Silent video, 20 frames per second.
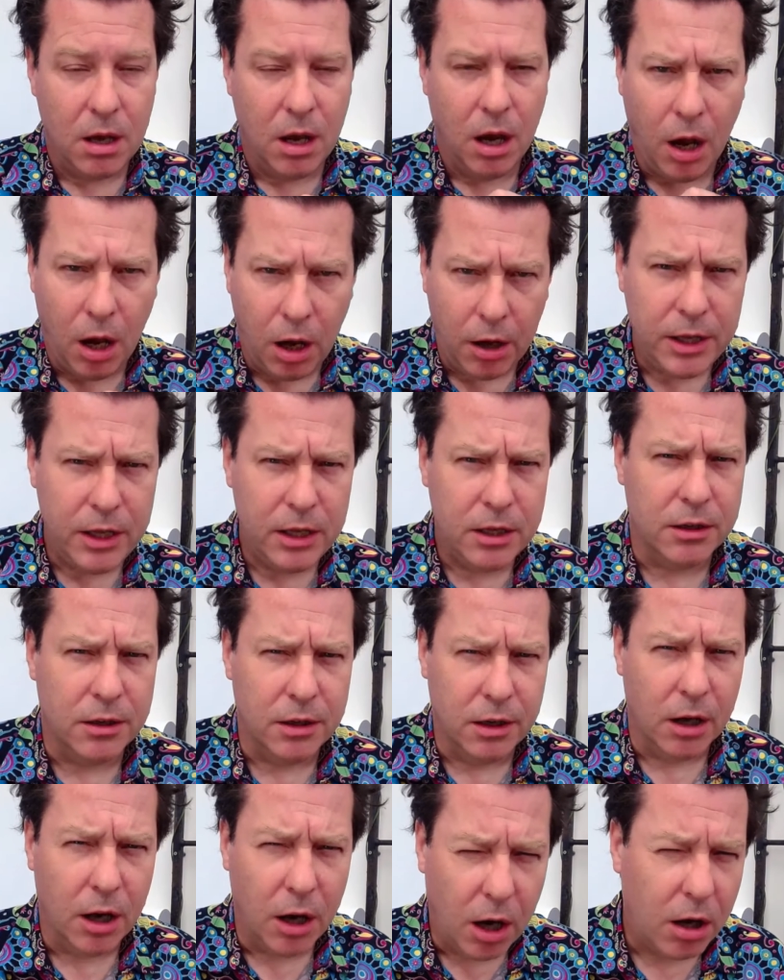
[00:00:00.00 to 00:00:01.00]

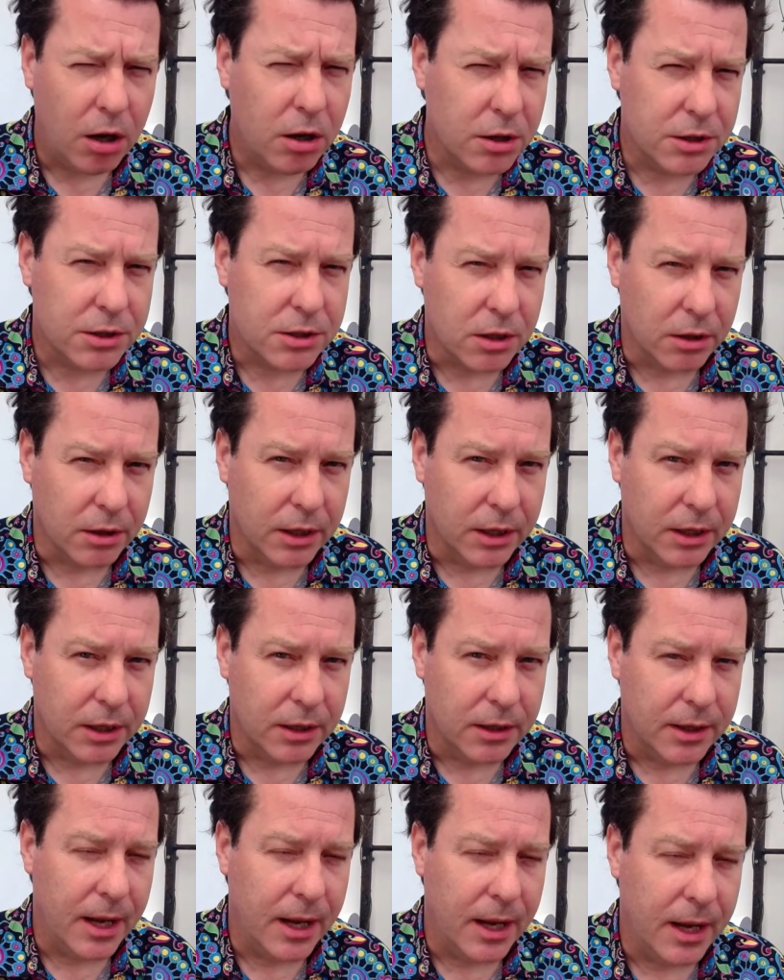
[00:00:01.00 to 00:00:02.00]
iron oxide.
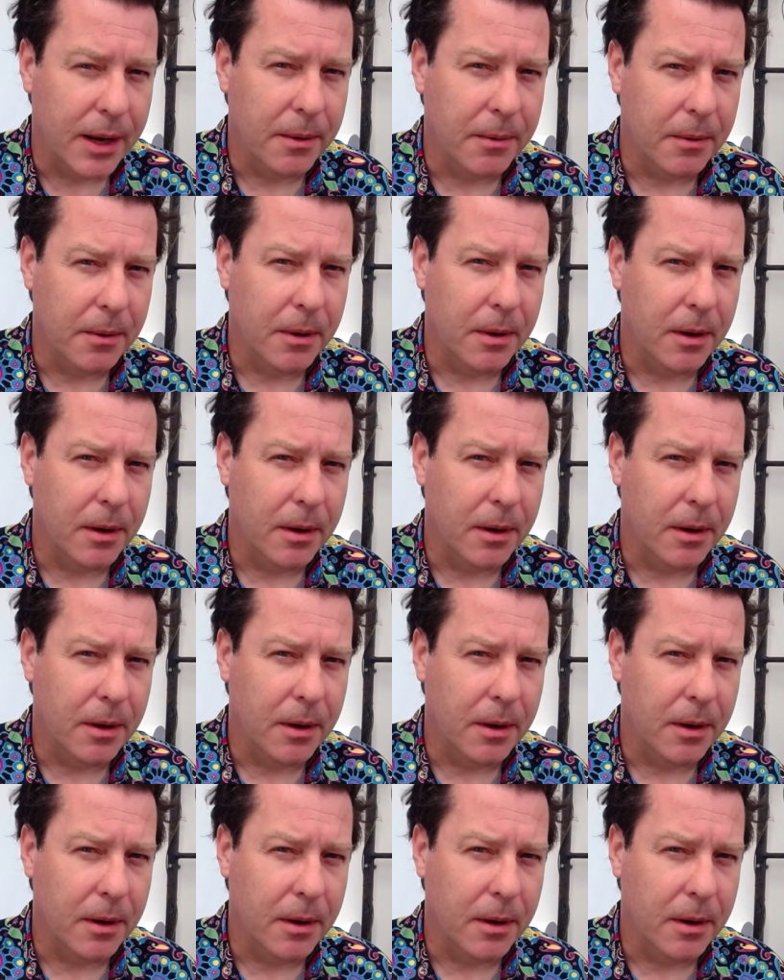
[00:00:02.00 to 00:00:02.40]
Now,